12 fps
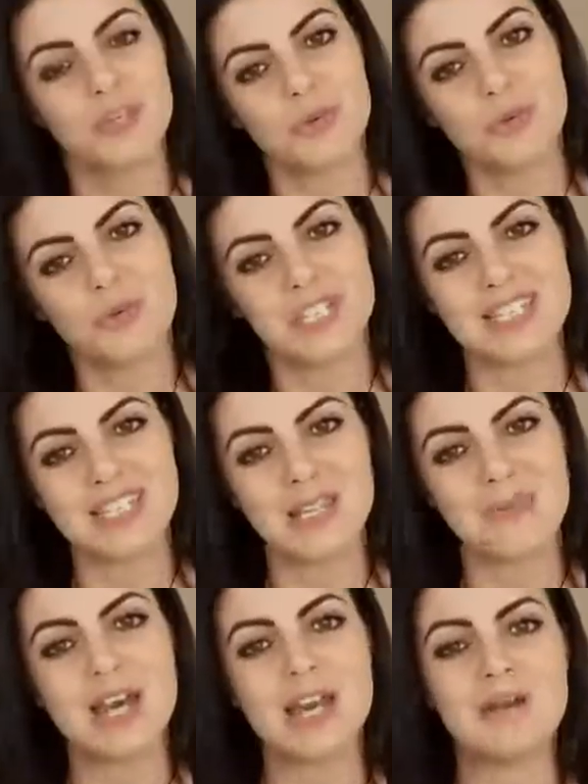So please
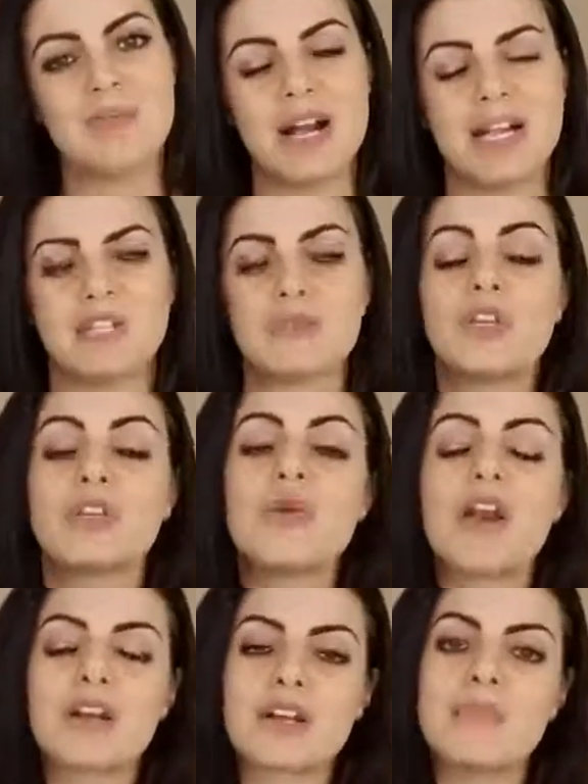keep that in mind when you
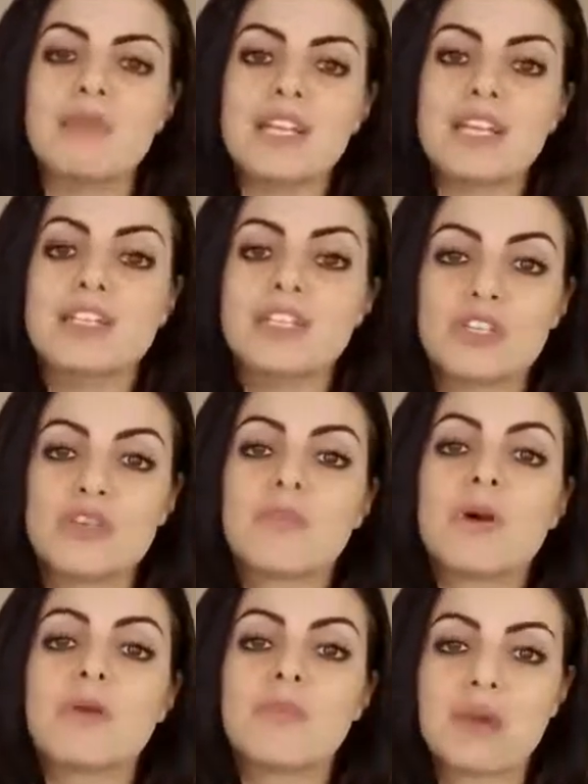are committing
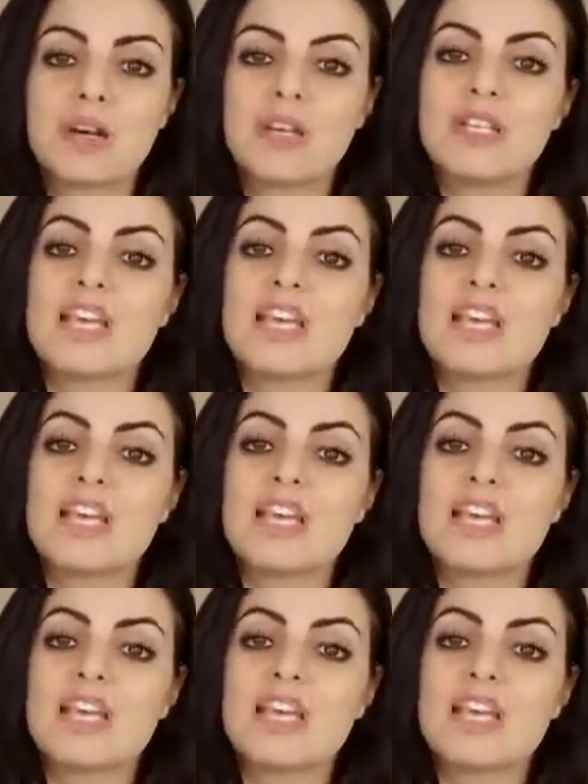to a bird,